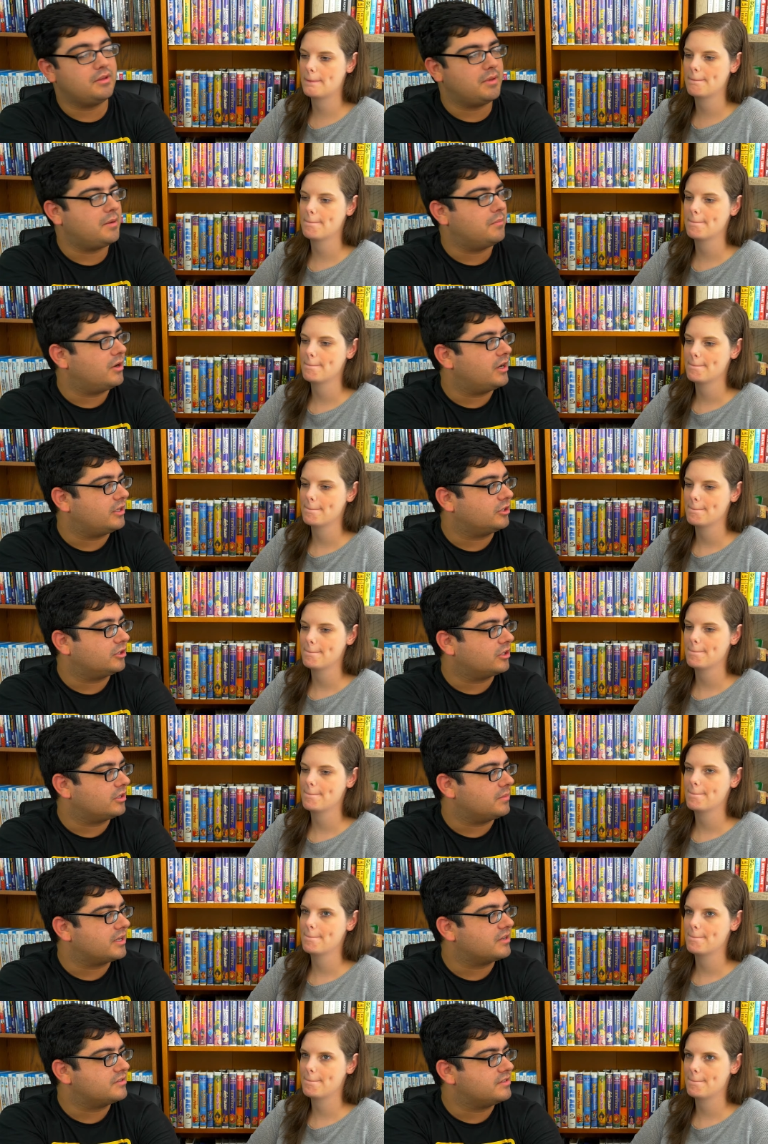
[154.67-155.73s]
Speaker 1: they made money and they're
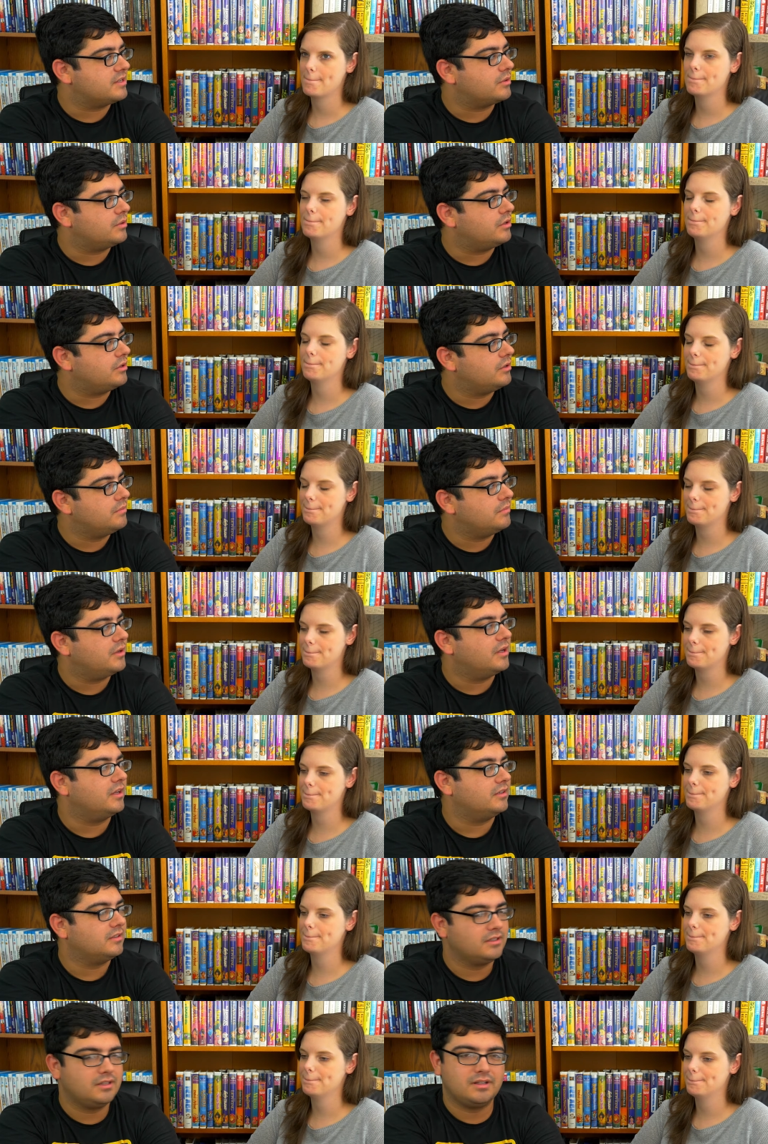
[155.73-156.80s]
going to make a sequel, mm-hmm.
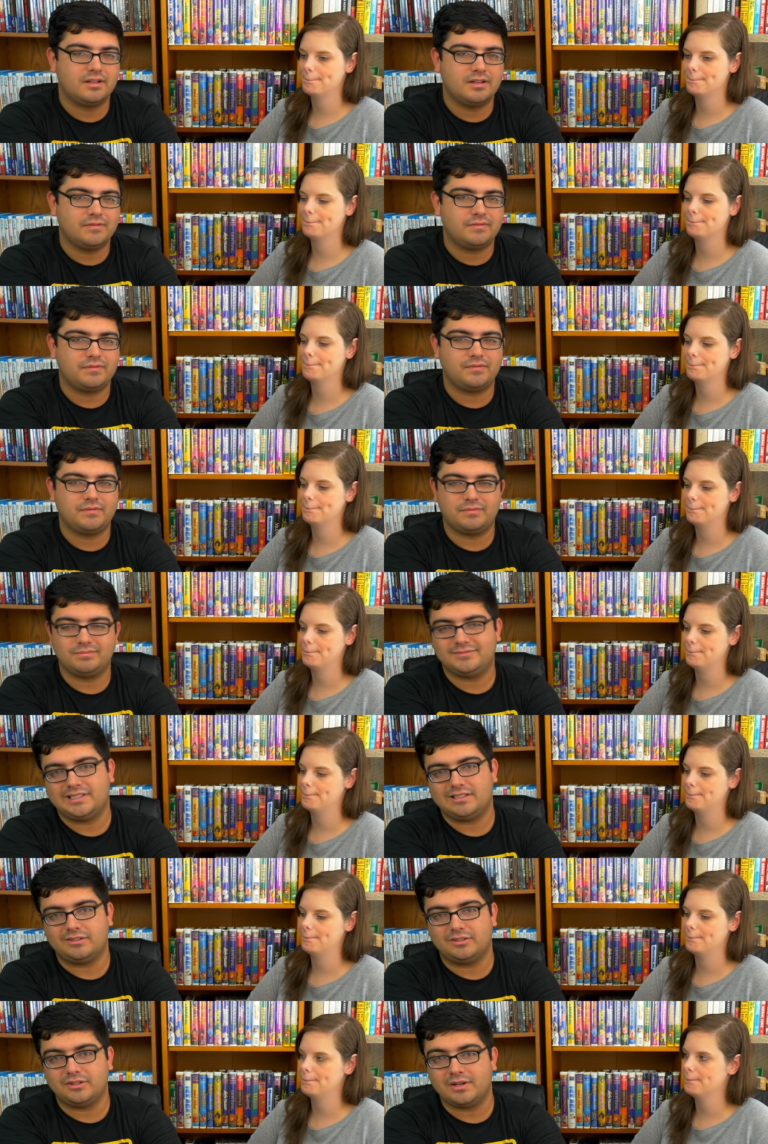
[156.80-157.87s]
but I don't
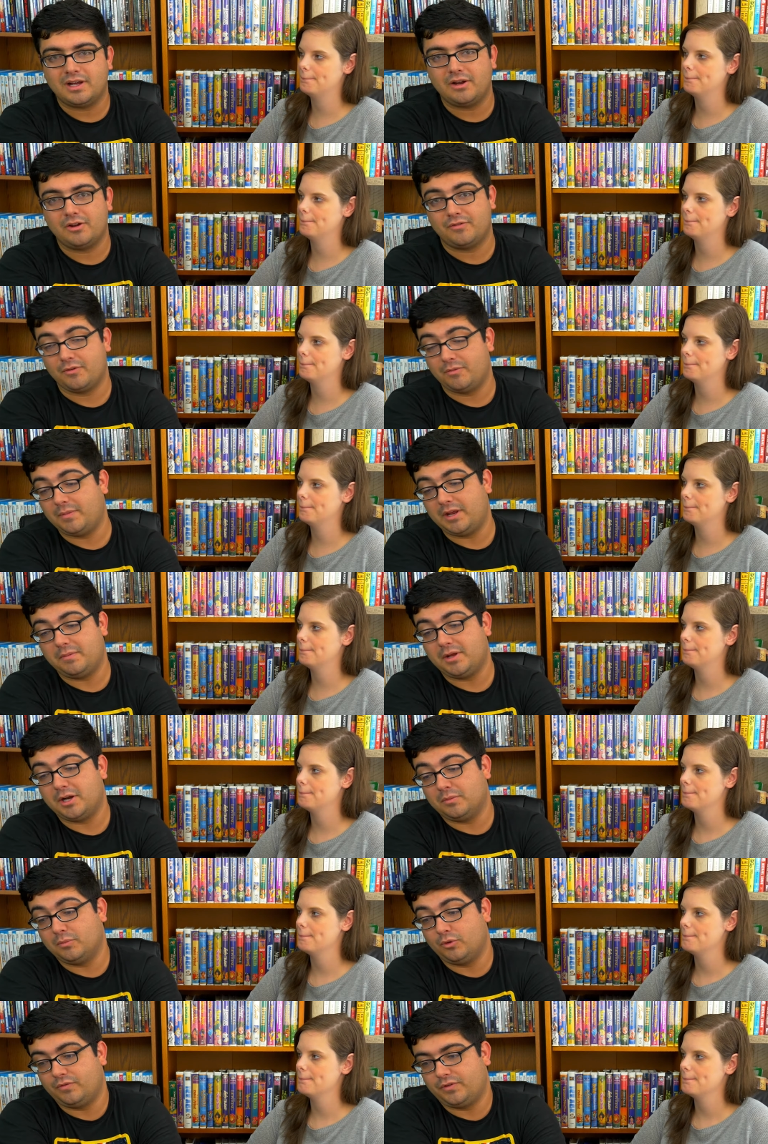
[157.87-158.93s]
know. I don't know if it made a
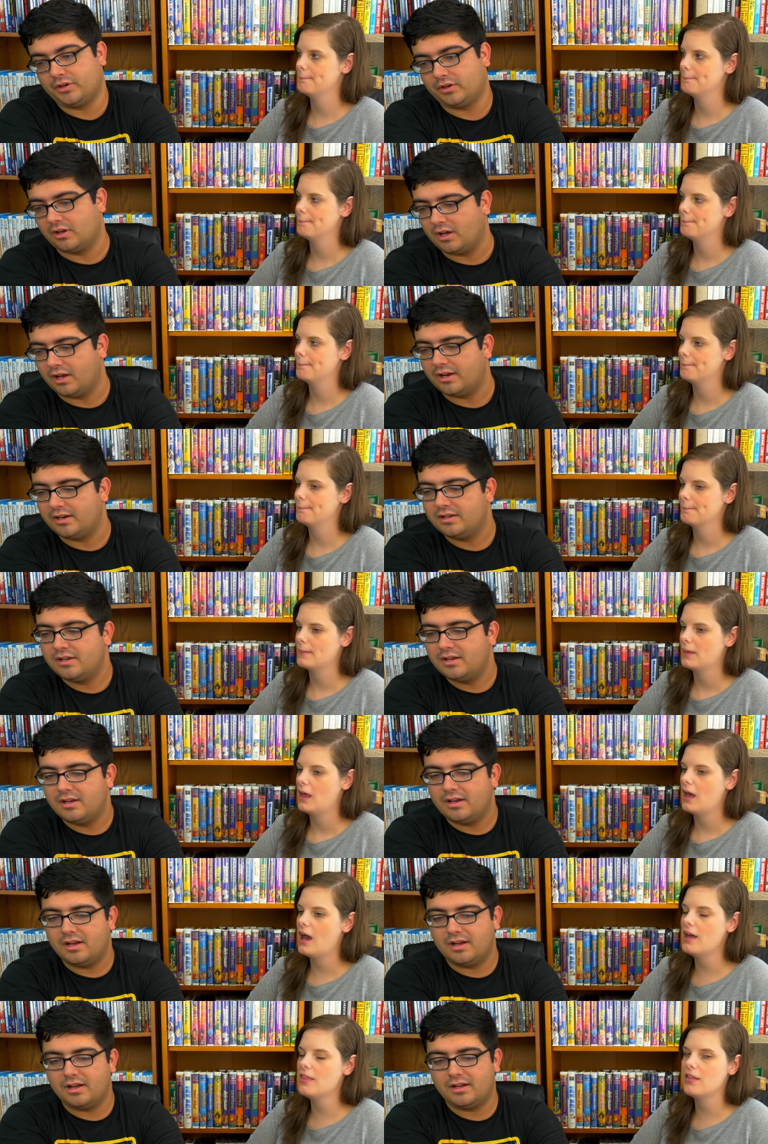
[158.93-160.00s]
better movie or not.
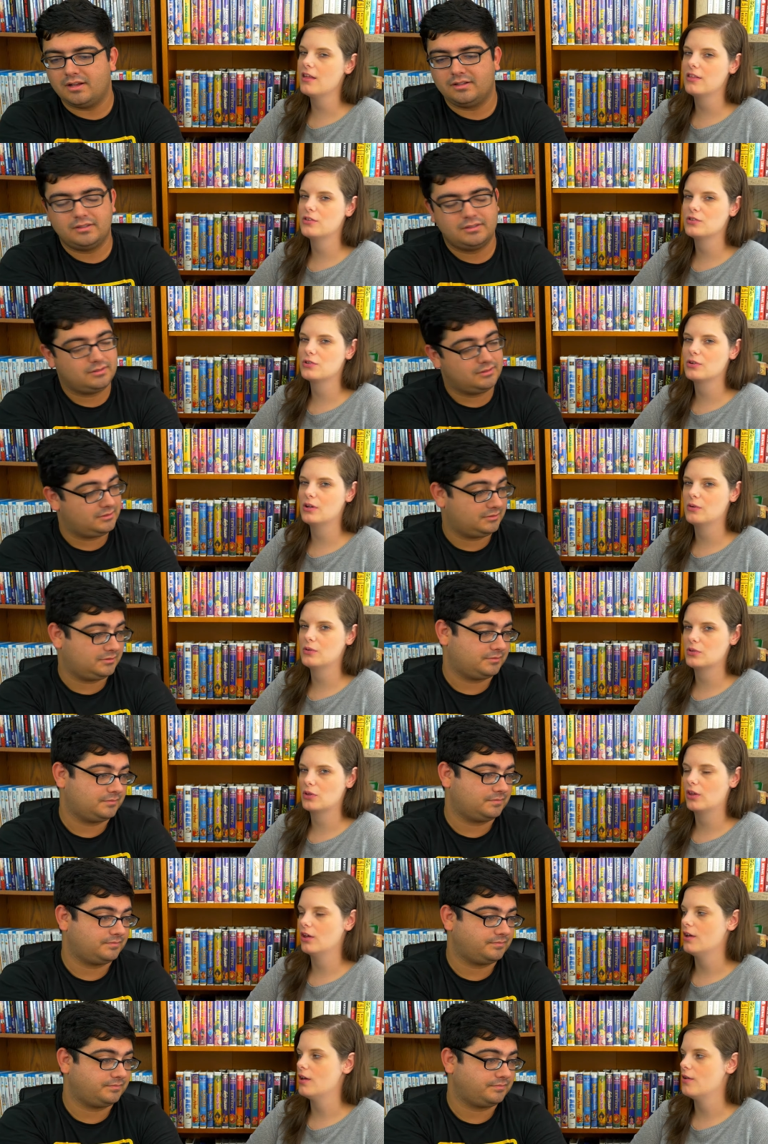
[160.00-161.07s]
I
Speaker 2: thought the story was
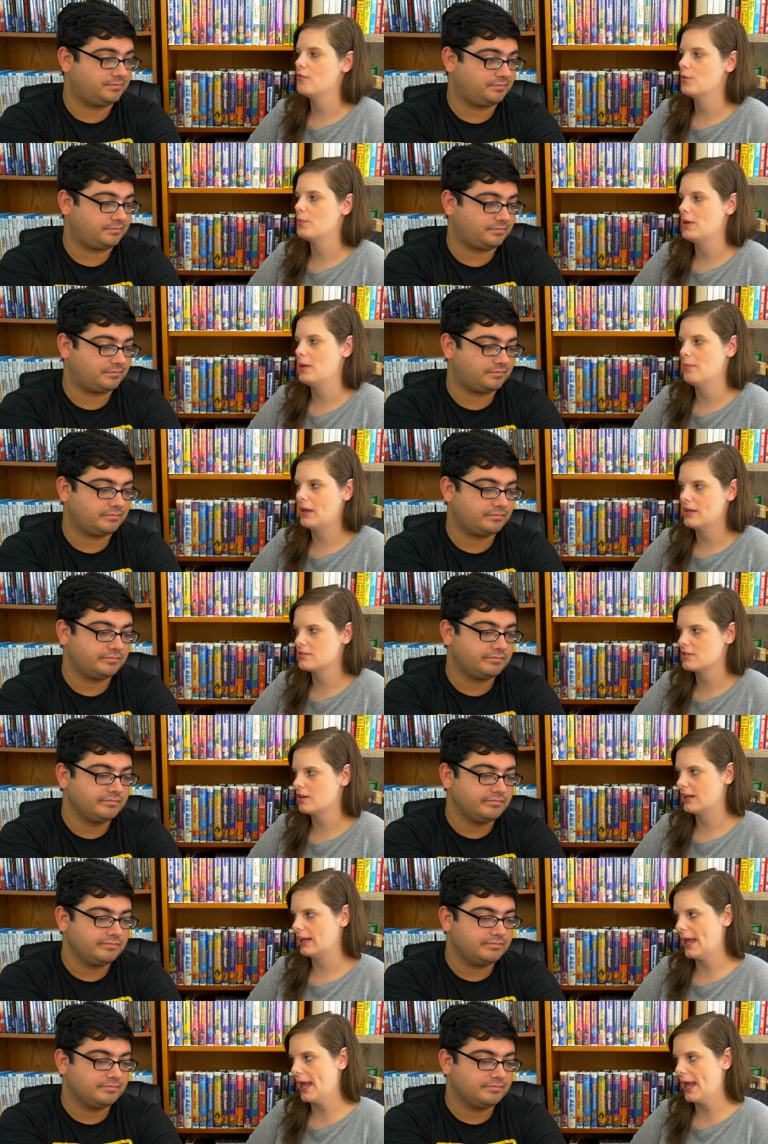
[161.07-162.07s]
good for being based on a